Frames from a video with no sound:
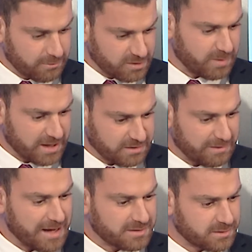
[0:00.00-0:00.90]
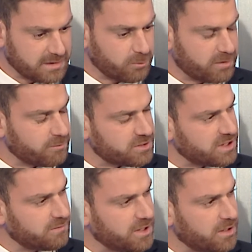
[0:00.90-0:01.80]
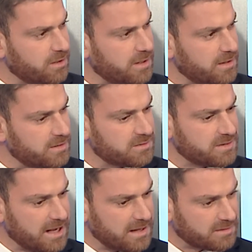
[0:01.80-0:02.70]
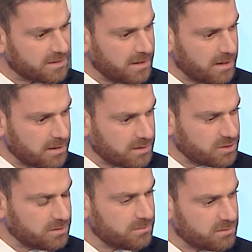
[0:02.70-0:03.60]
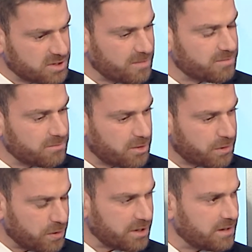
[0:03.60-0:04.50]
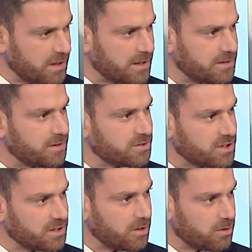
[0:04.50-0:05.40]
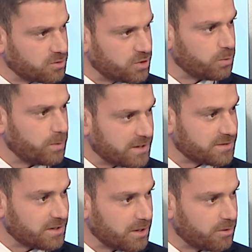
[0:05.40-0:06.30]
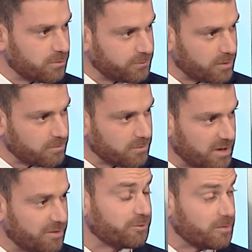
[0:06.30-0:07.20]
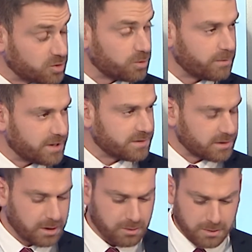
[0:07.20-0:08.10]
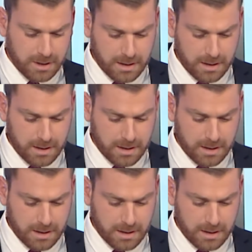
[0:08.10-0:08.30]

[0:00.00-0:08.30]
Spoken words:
respective answers that we've received here is that some 39 years ago, 2 weeks ago, from 2 weeks ago,